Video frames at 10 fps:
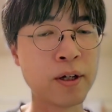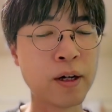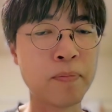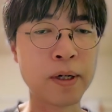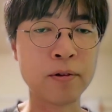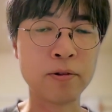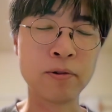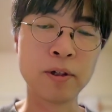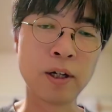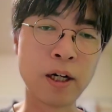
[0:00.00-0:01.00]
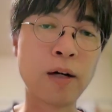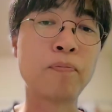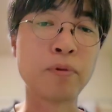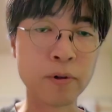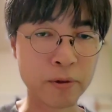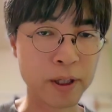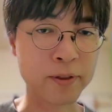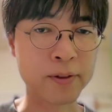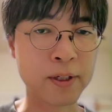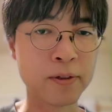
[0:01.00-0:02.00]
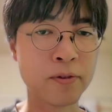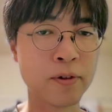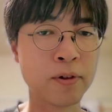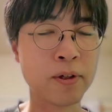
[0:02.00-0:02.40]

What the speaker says: about her progress and